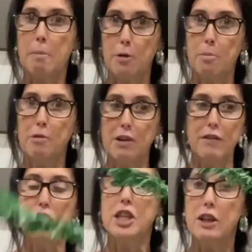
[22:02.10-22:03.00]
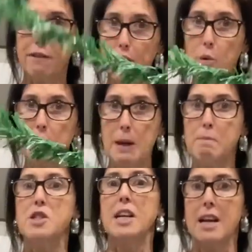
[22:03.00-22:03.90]
a proper wreath. You need a few of
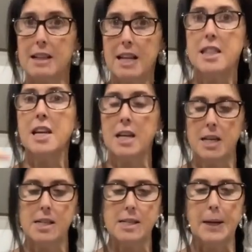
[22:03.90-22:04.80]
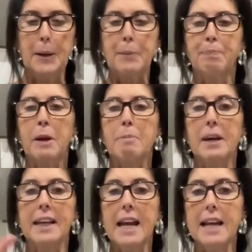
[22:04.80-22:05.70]
them to get that thickness.
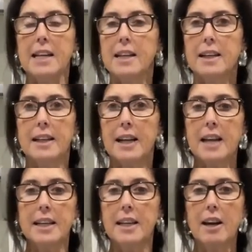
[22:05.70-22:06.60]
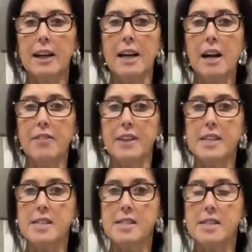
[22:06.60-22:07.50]
But again, cut it in half. Cut
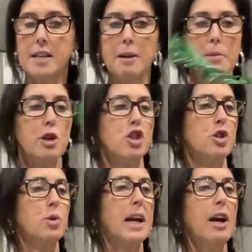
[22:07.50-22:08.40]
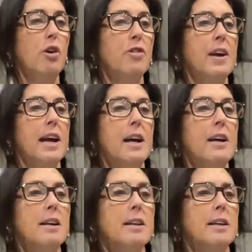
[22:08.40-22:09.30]
this, because you get on there,